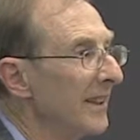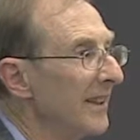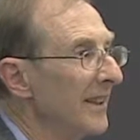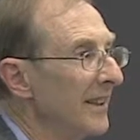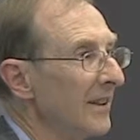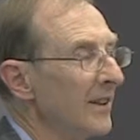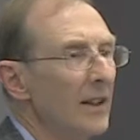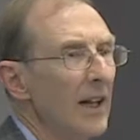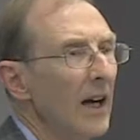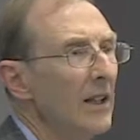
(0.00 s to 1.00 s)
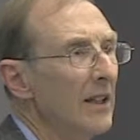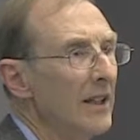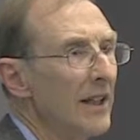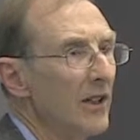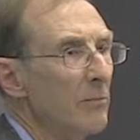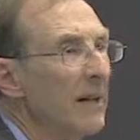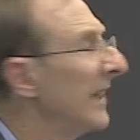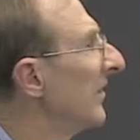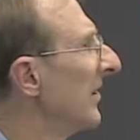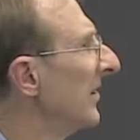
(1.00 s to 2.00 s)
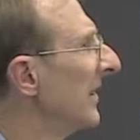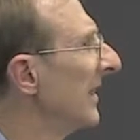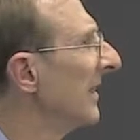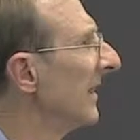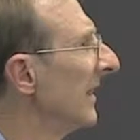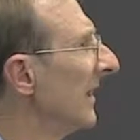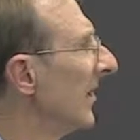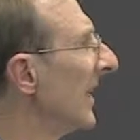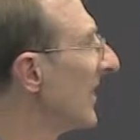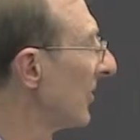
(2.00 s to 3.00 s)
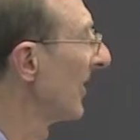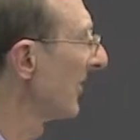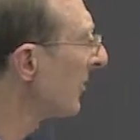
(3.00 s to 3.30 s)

in, in uh, independent Indonesia.